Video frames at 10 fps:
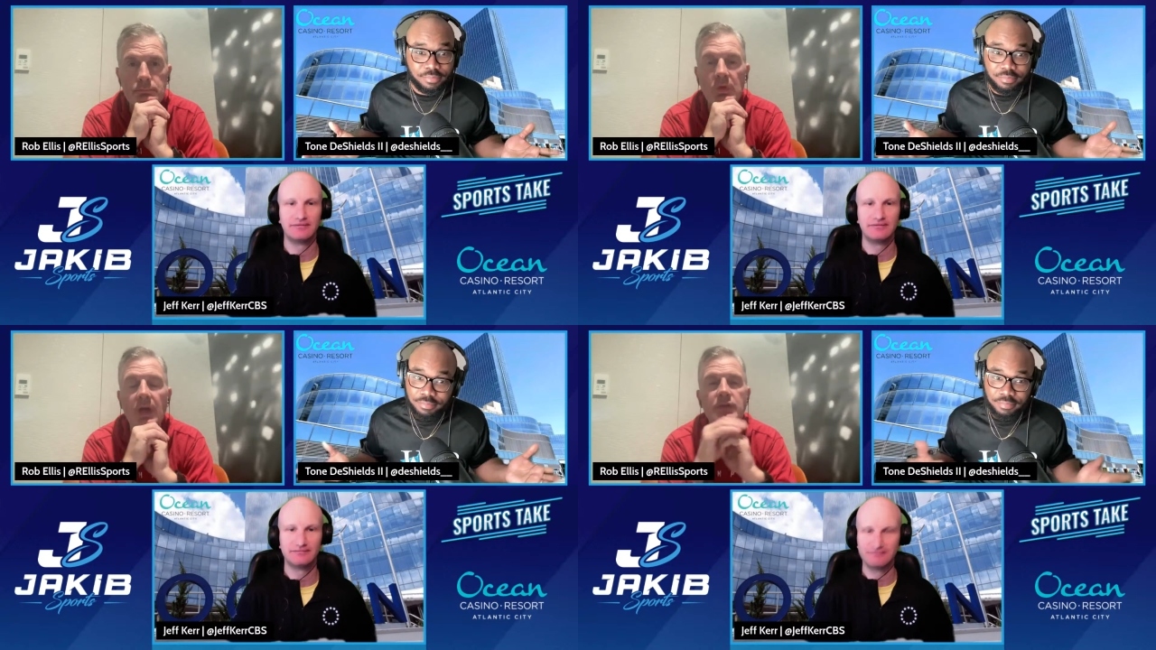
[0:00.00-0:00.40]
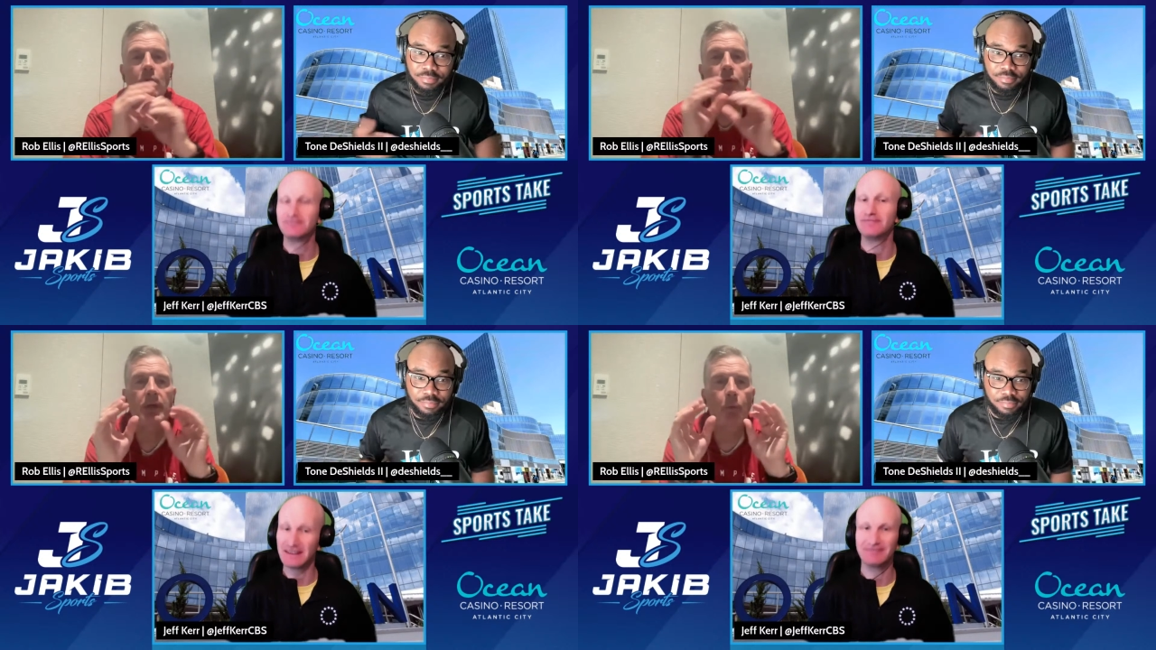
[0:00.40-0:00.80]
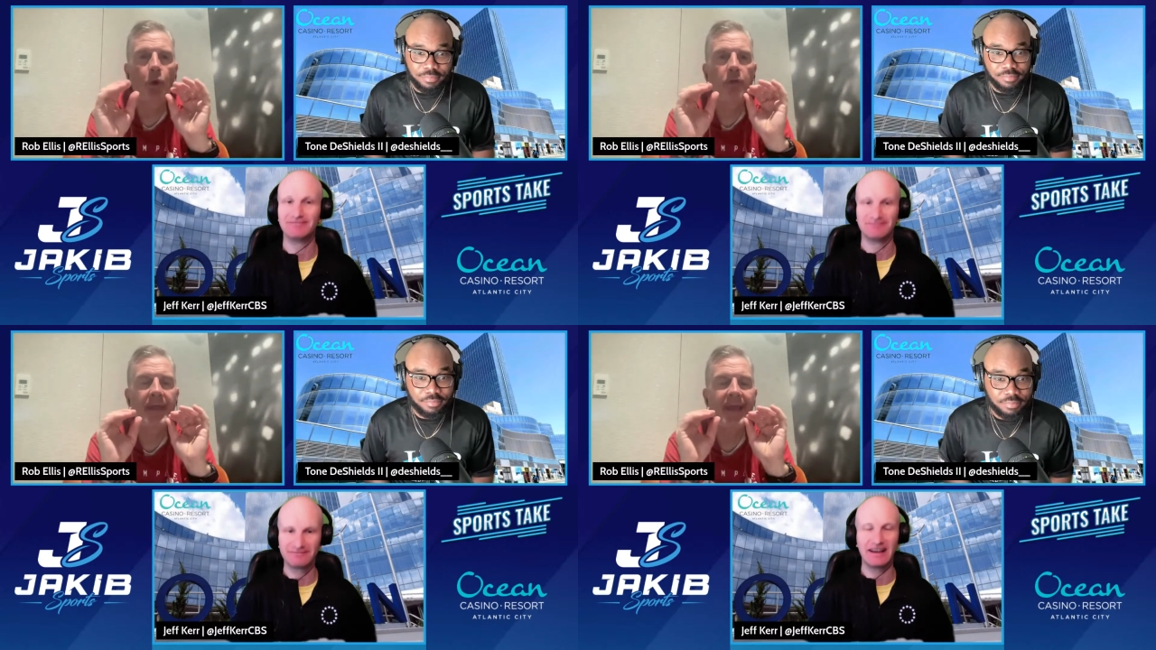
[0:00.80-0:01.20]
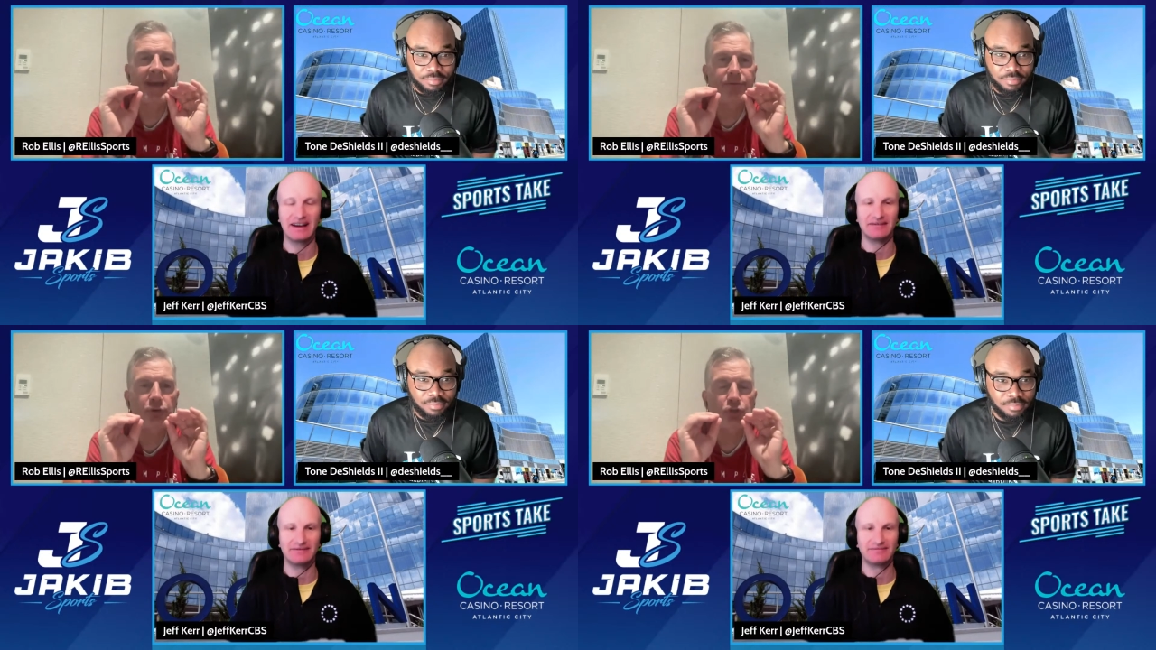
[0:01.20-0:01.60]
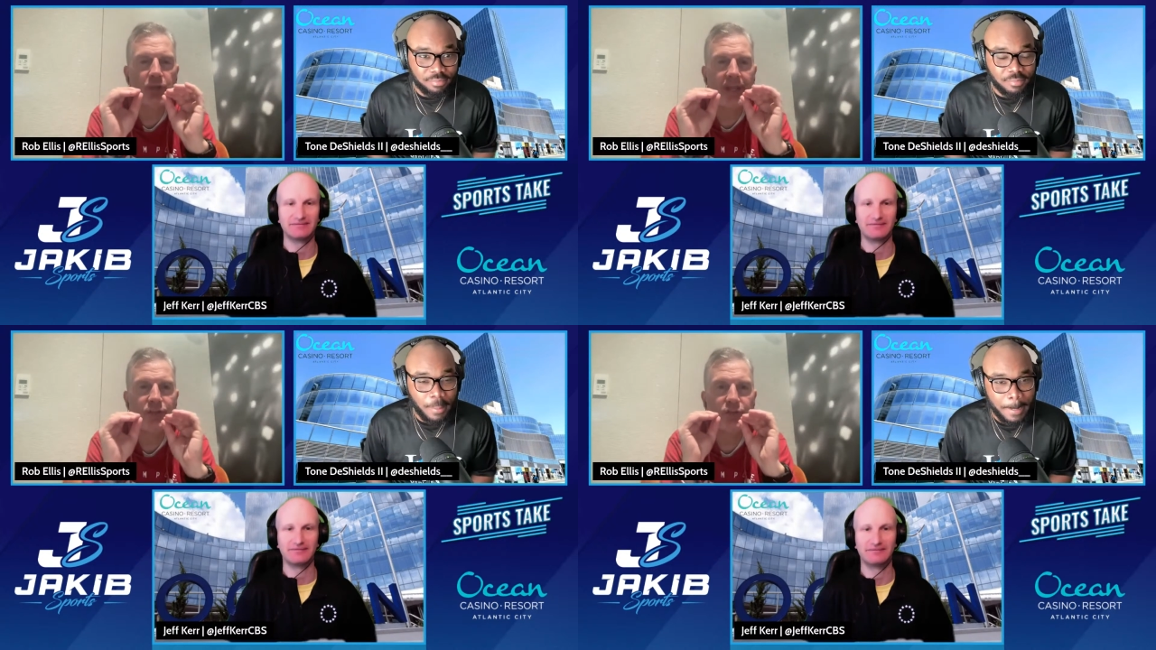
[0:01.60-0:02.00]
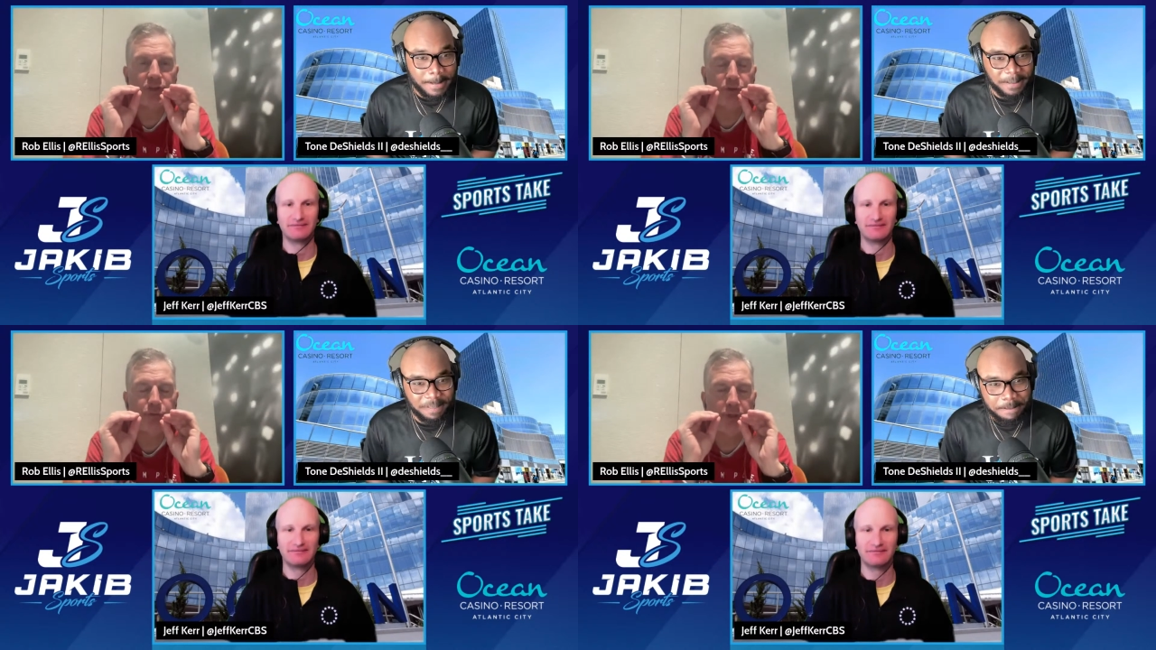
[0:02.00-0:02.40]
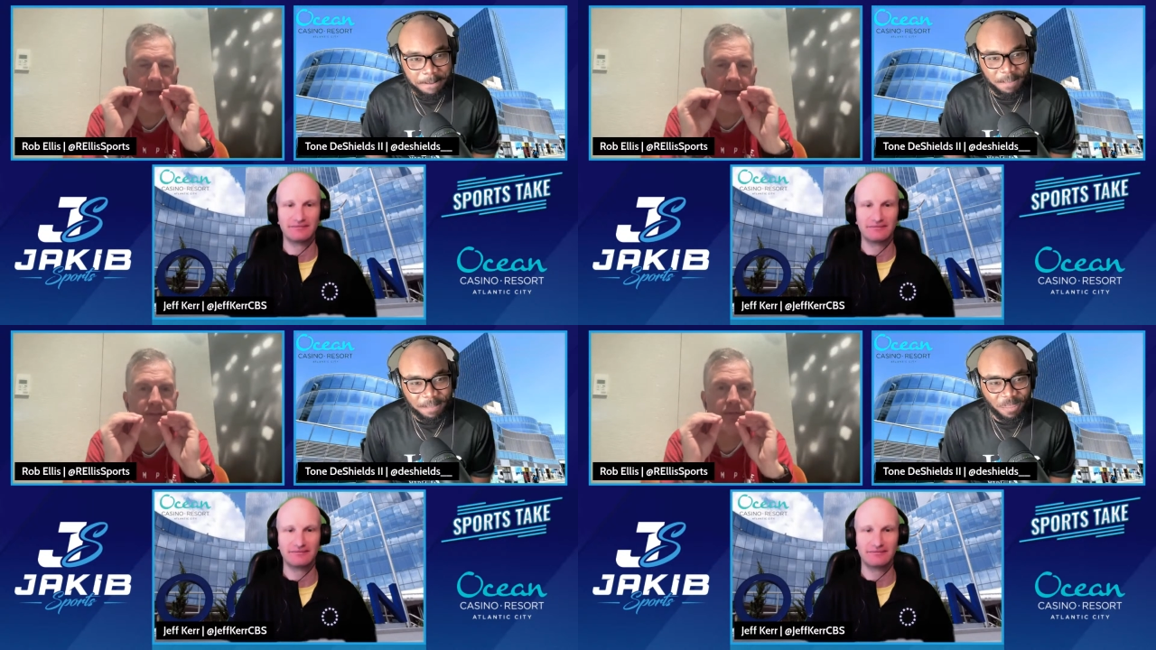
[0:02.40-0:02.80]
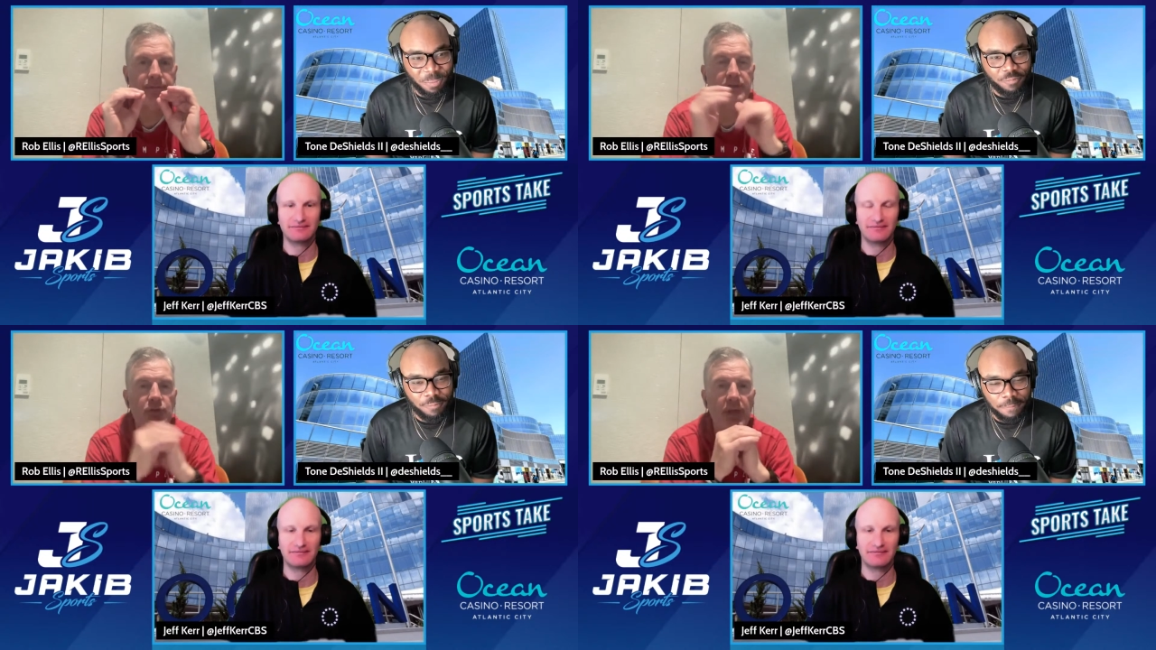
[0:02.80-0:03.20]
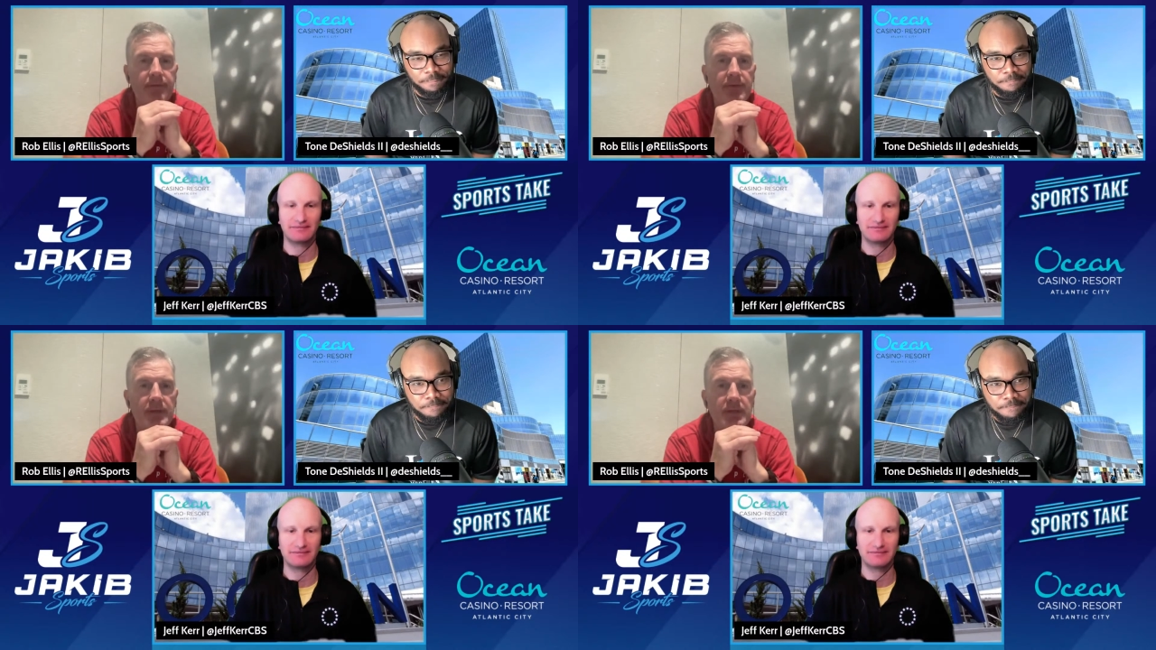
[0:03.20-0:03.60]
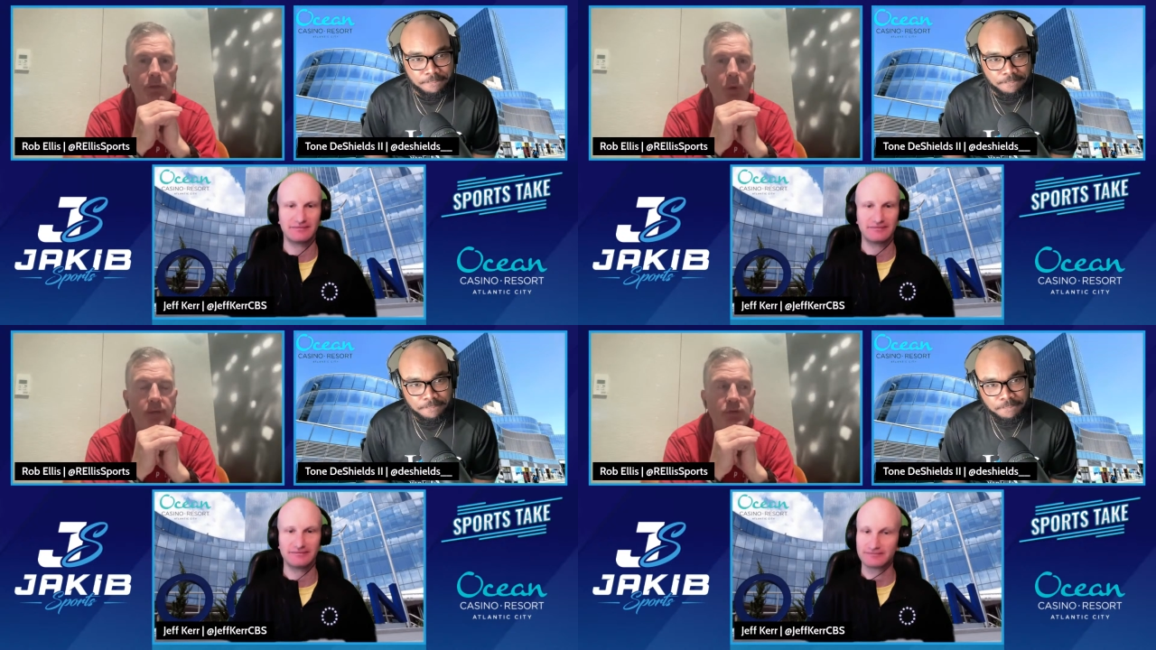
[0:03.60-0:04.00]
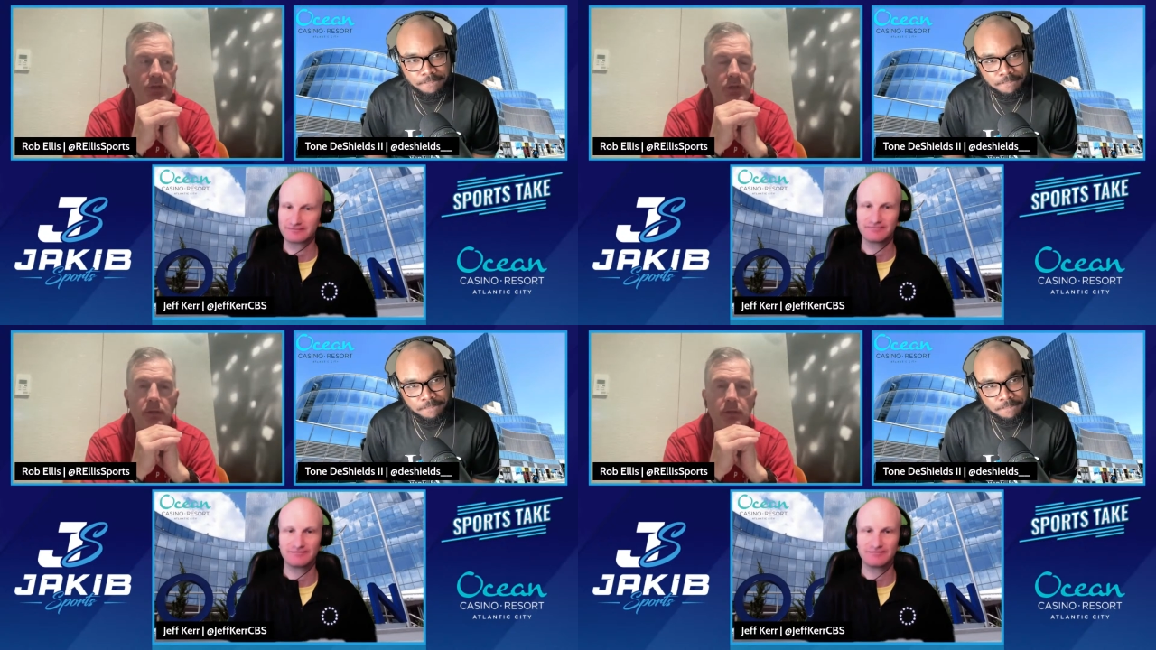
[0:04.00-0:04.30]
Speaker 1: Yeah, so will they ever change their philosophy, Jeff, is the question.